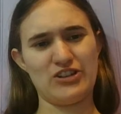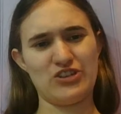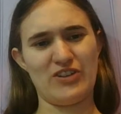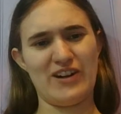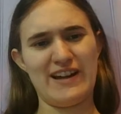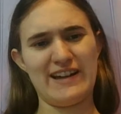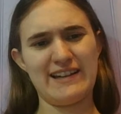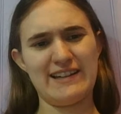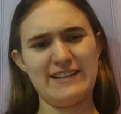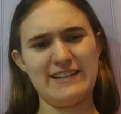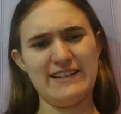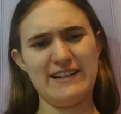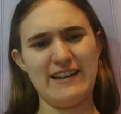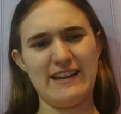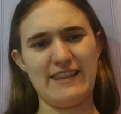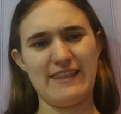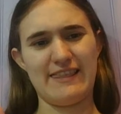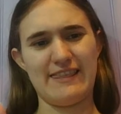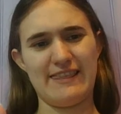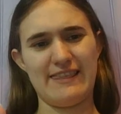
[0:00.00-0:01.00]
dragon
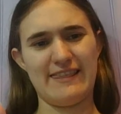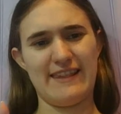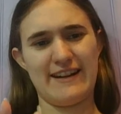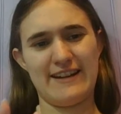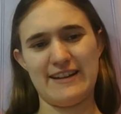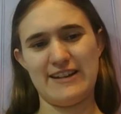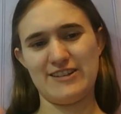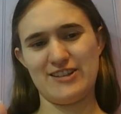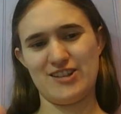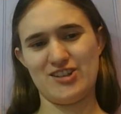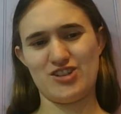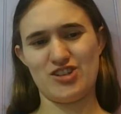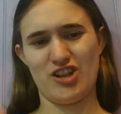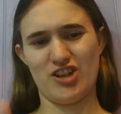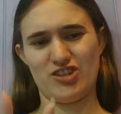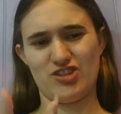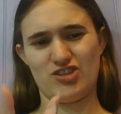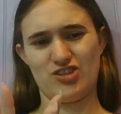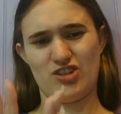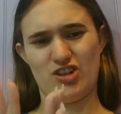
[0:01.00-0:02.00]
that isn't
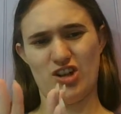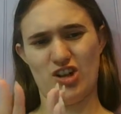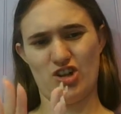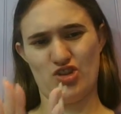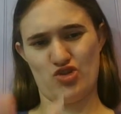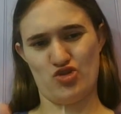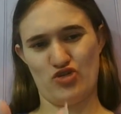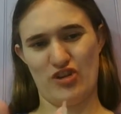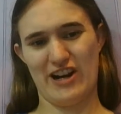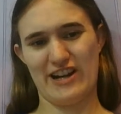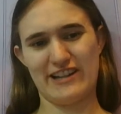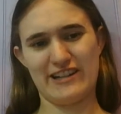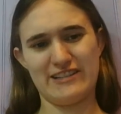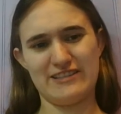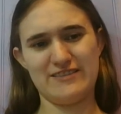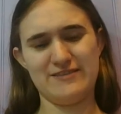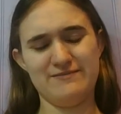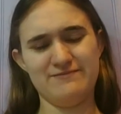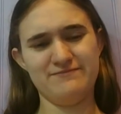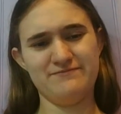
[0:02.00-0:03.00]
just a dragon.